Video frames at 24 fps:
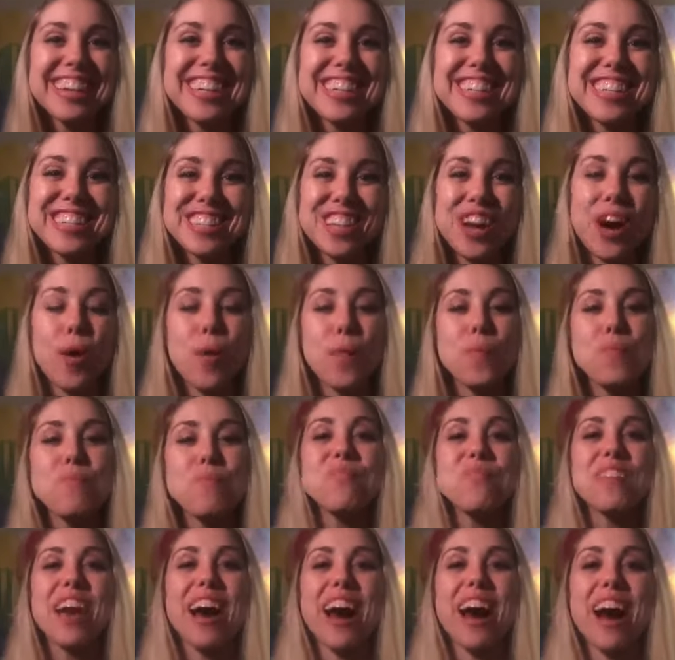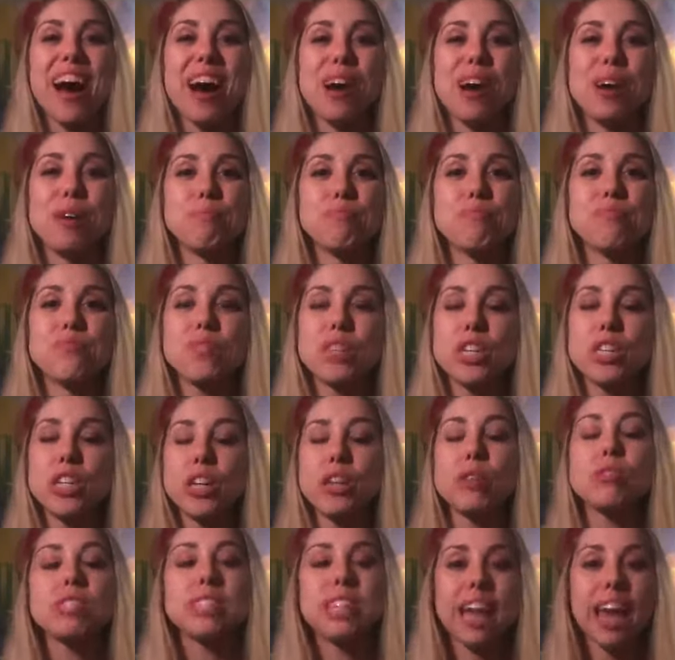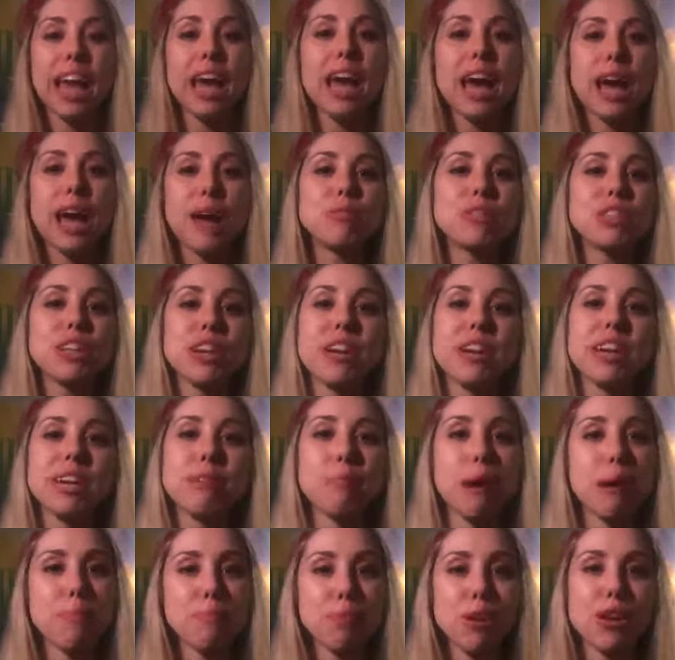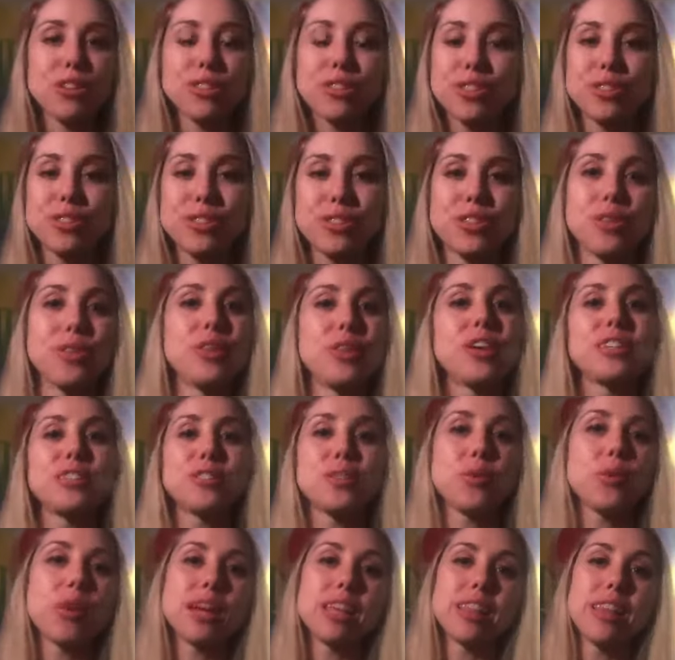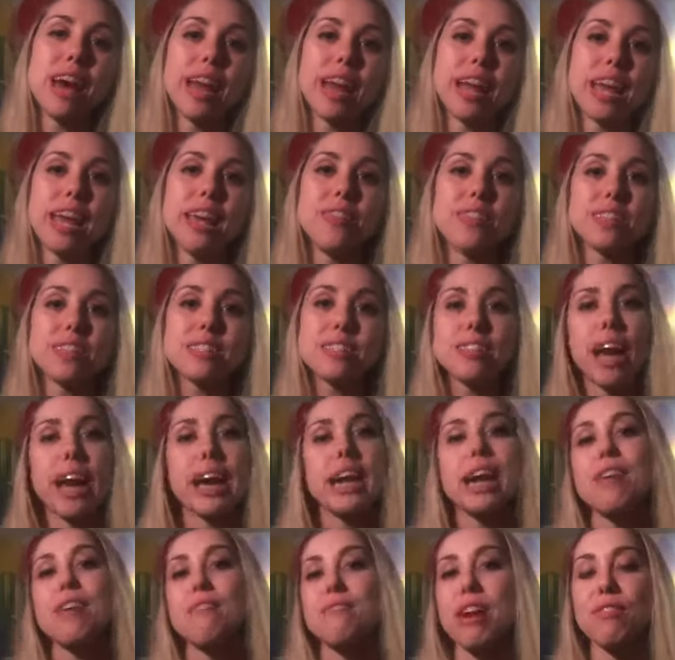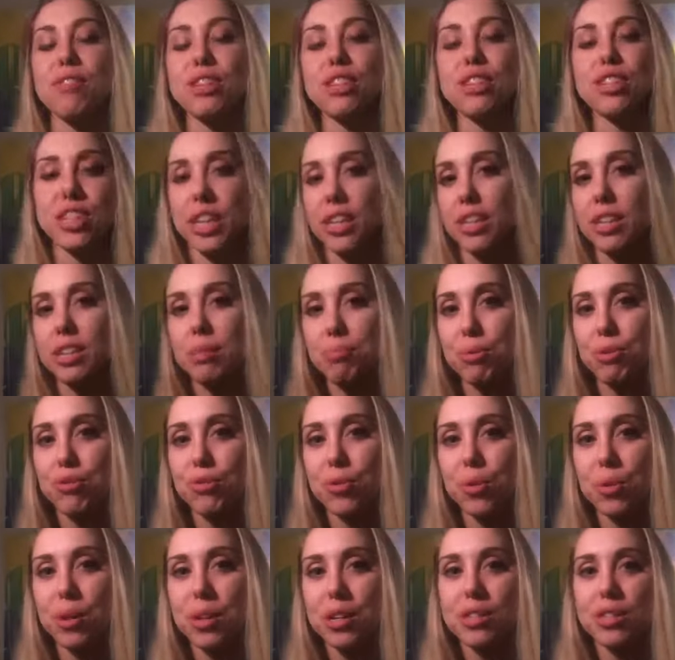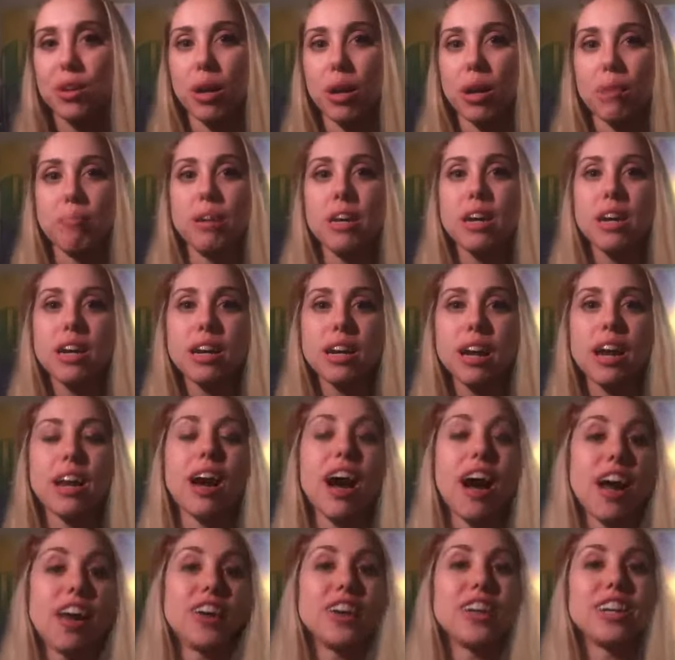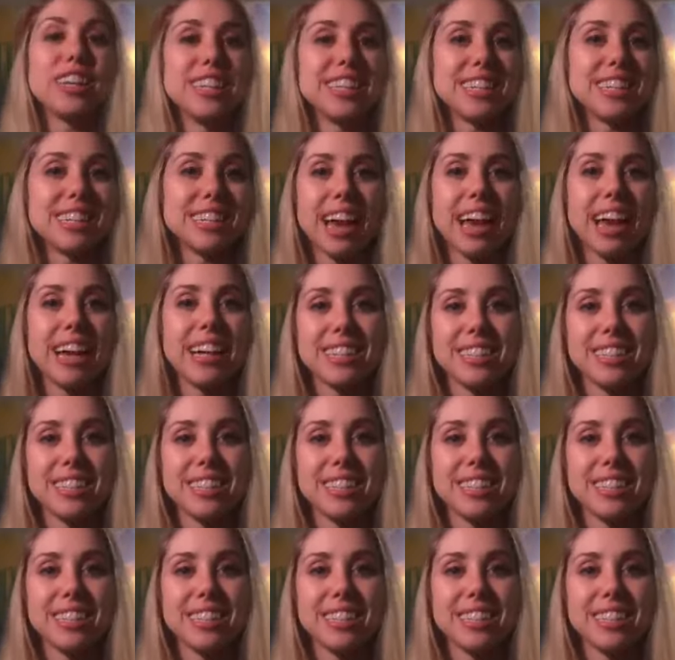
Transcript: So, today I'm sharing my personal short story that in this light, I've never shared it before, so I'm kind of honored and excited